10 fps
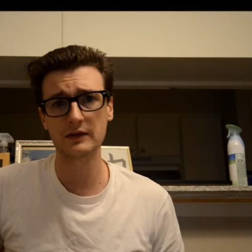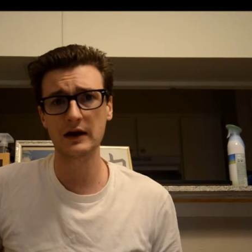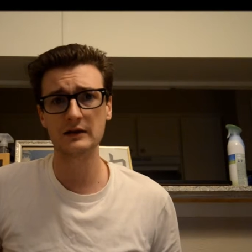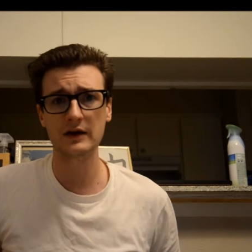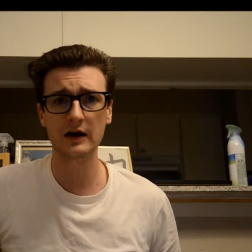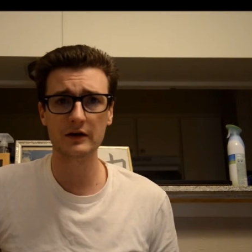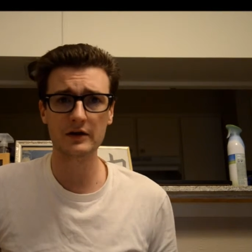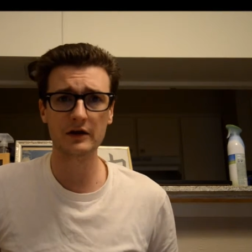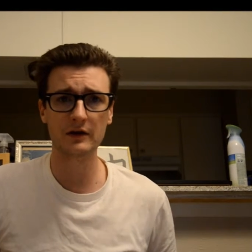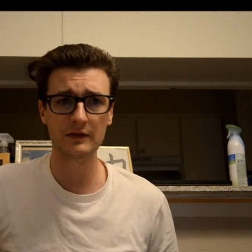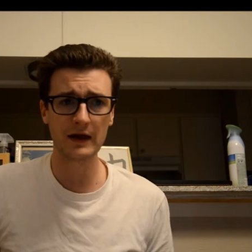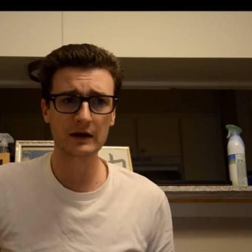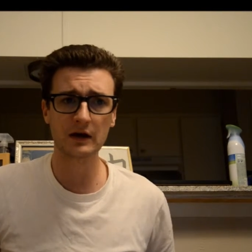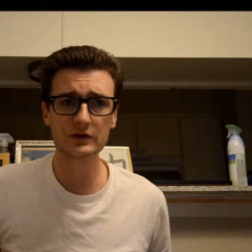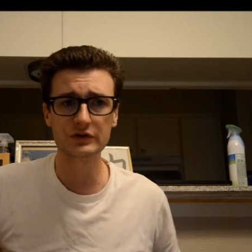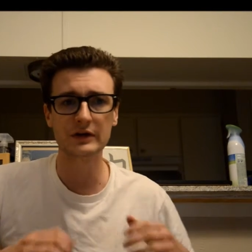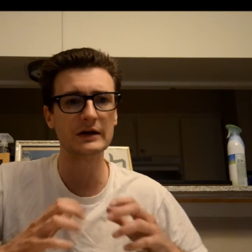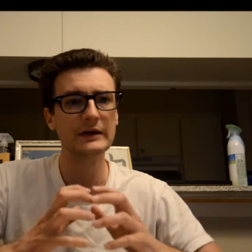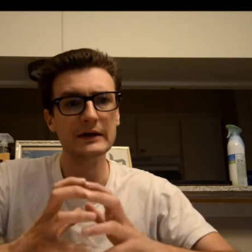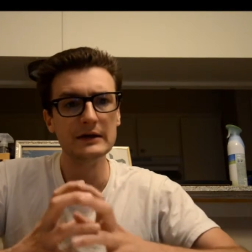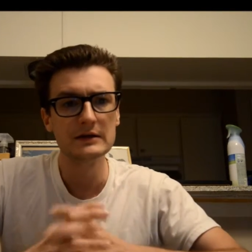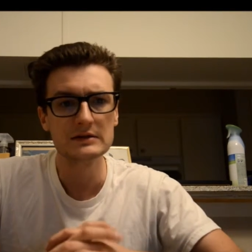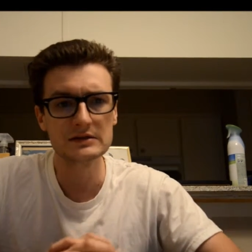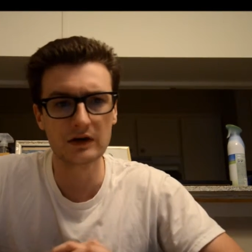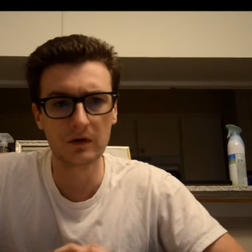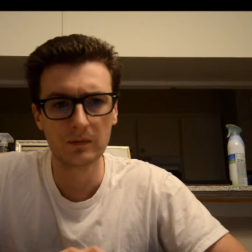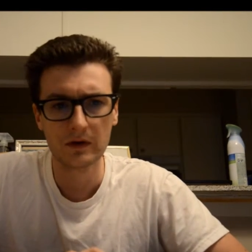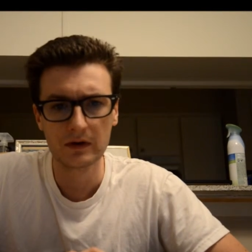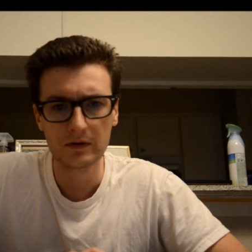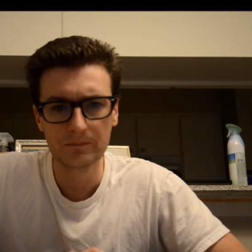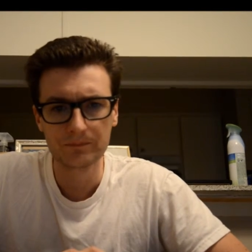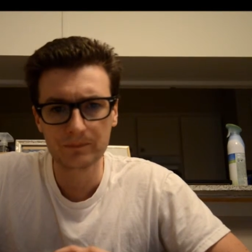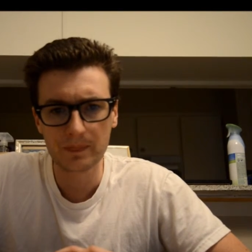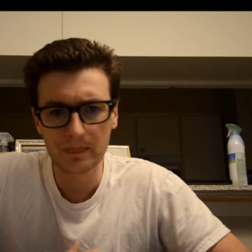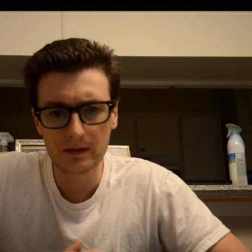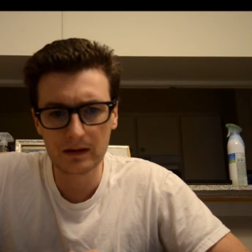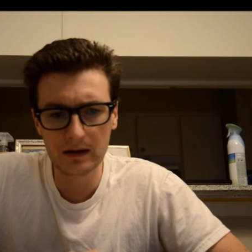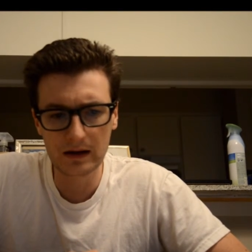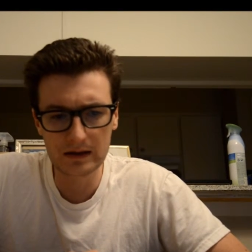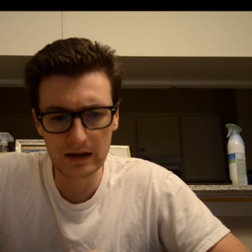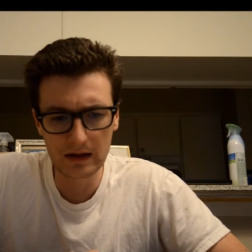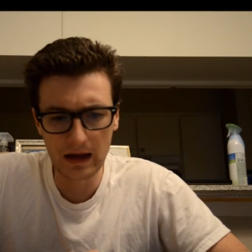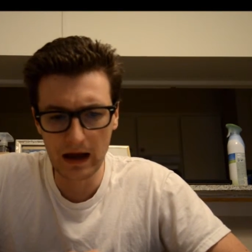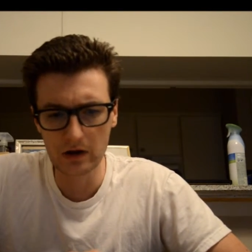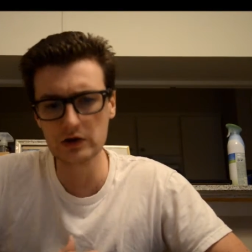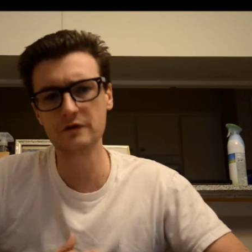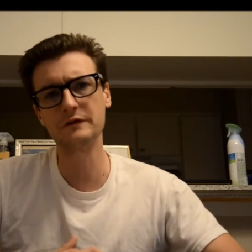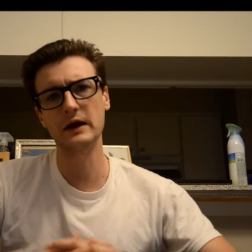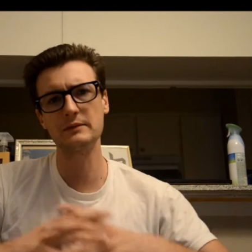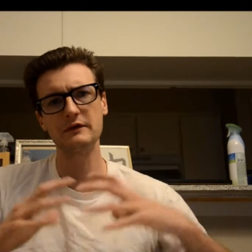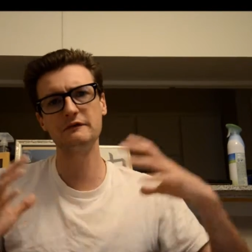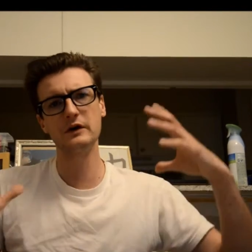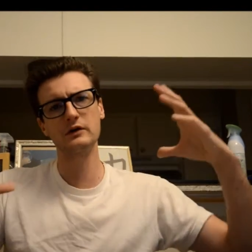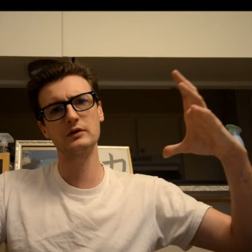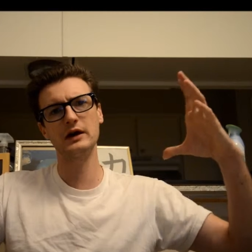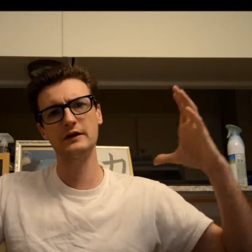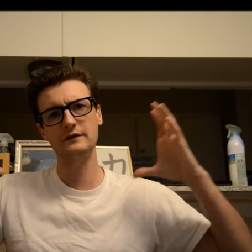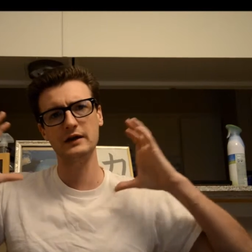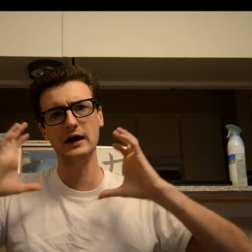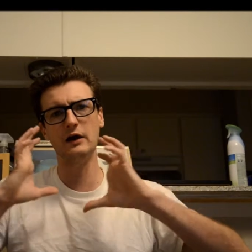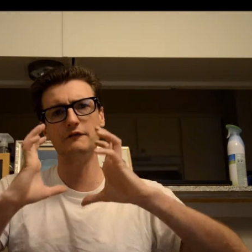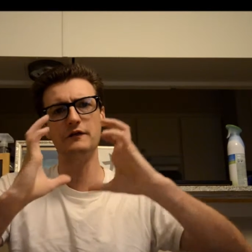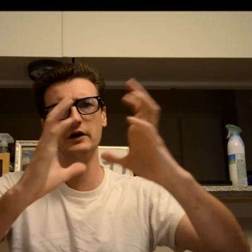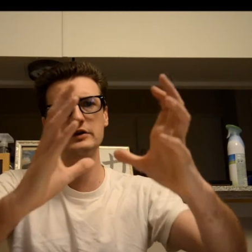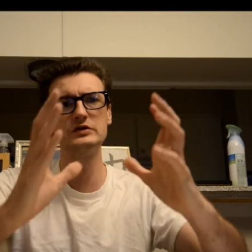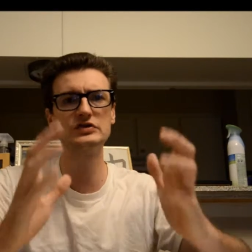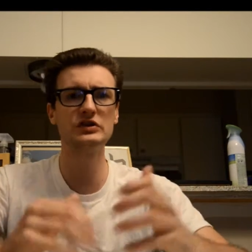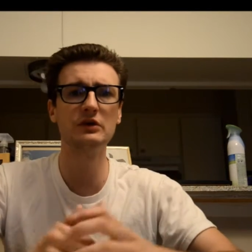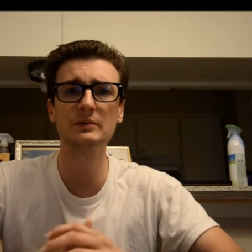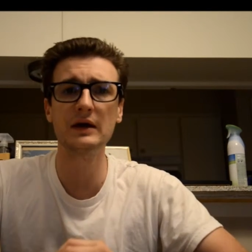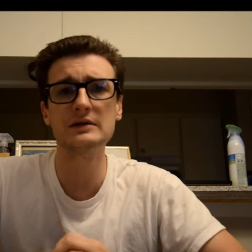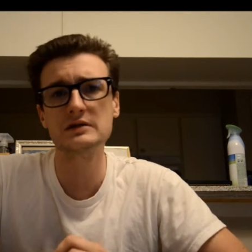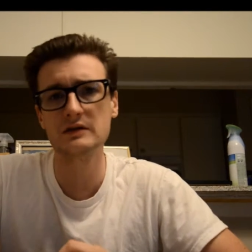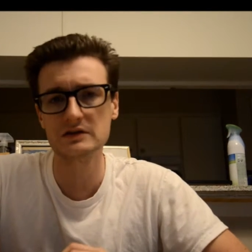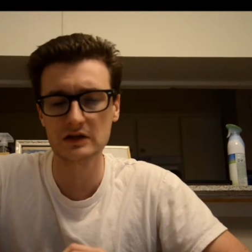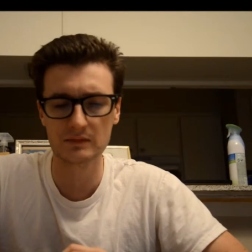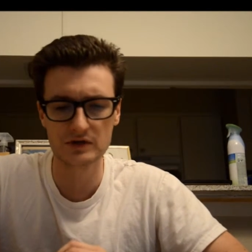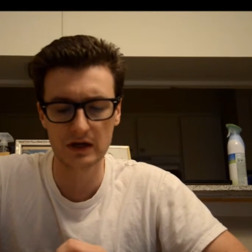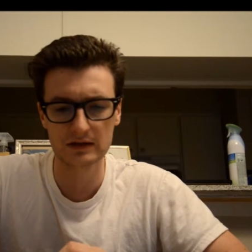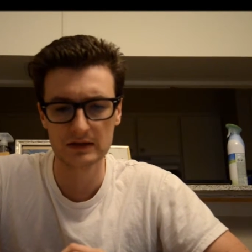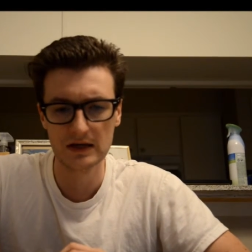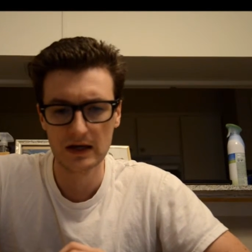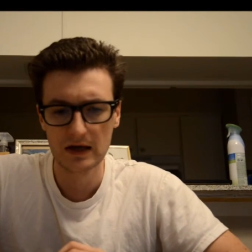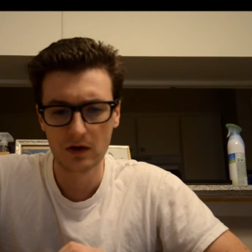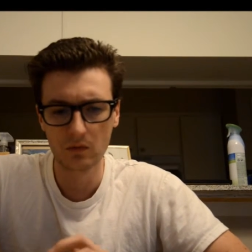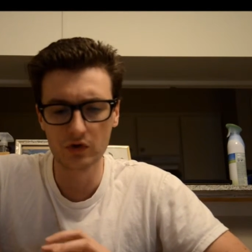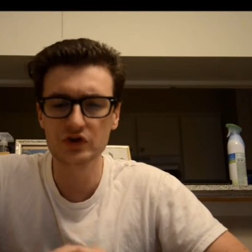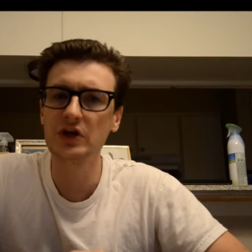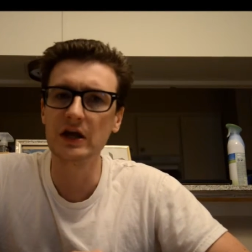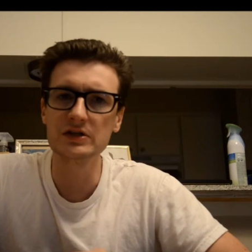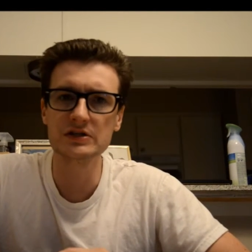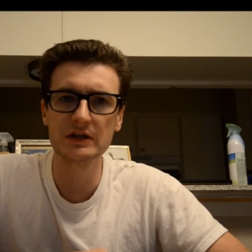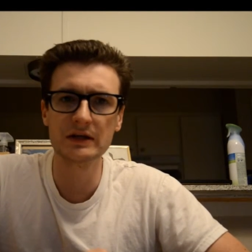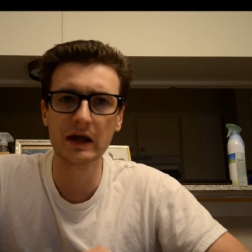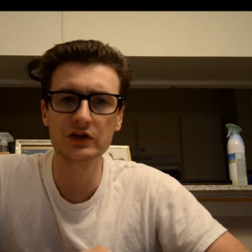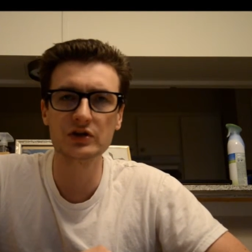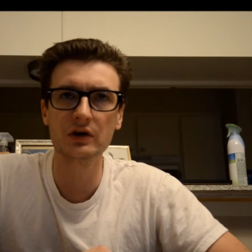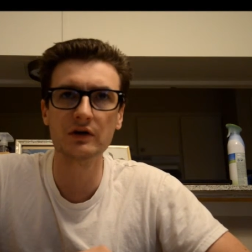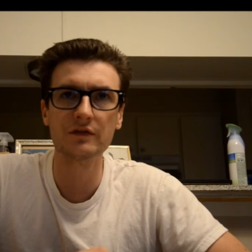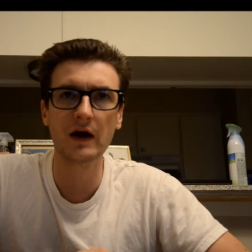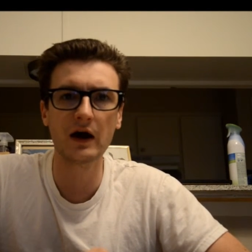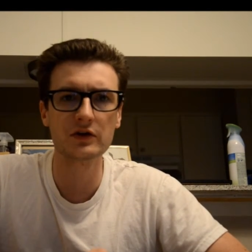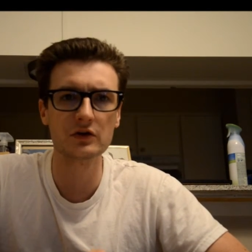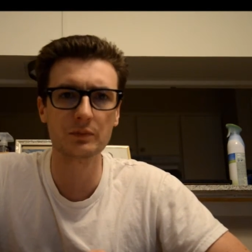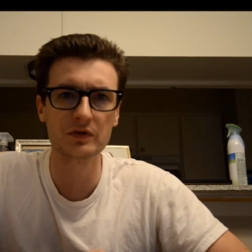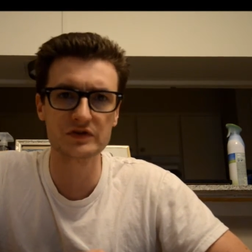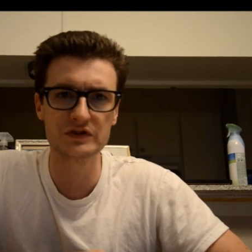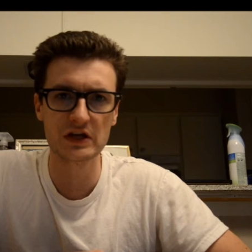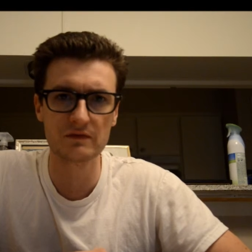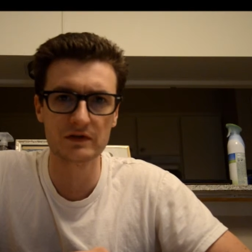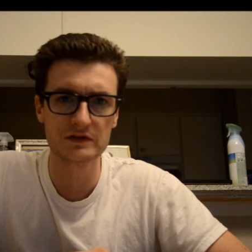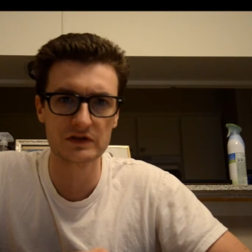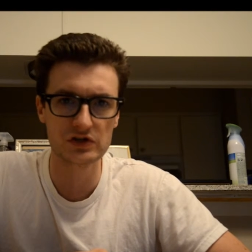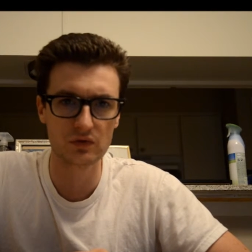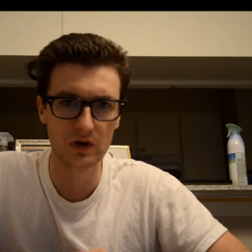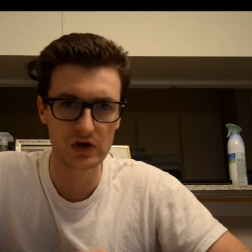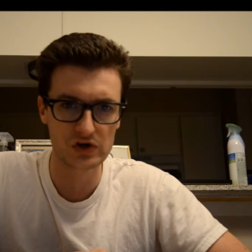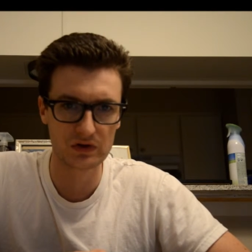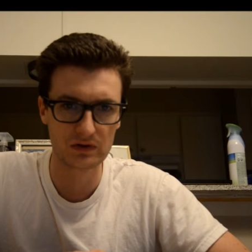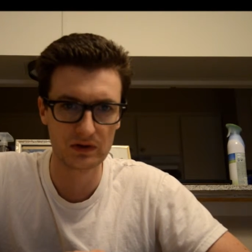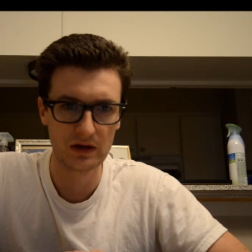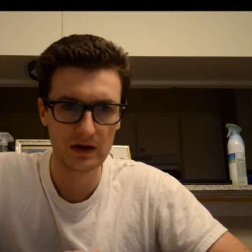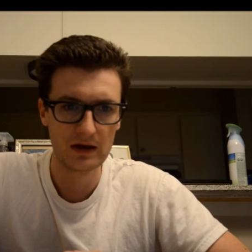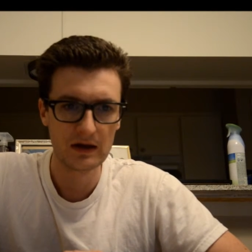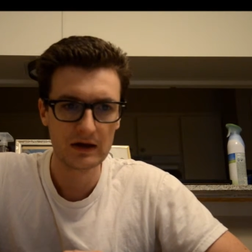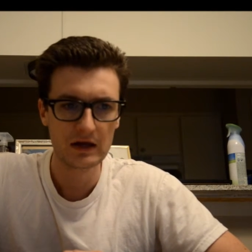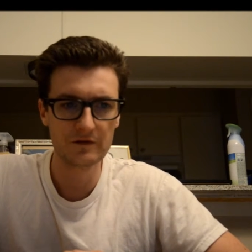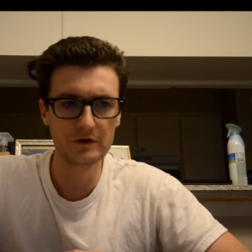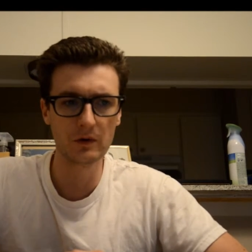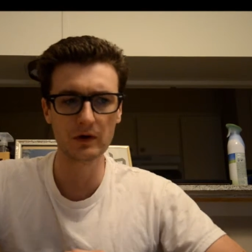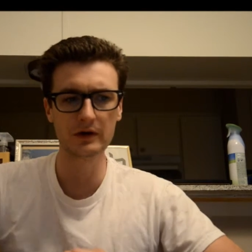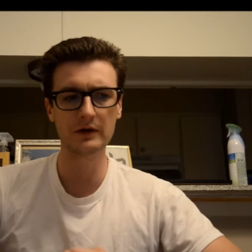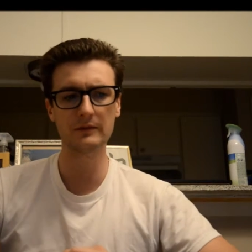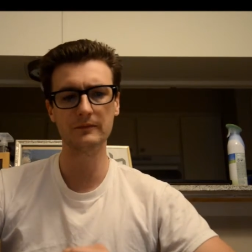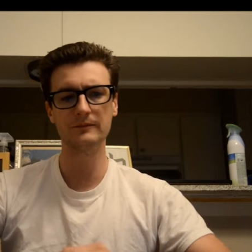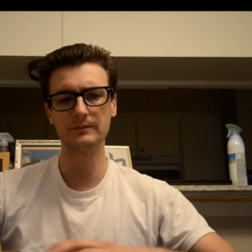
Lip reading: that entire year in that country. So Again, how you frame the photograph and how far you zoom into the subject will change the nature of how you perceive the situation. If you were to,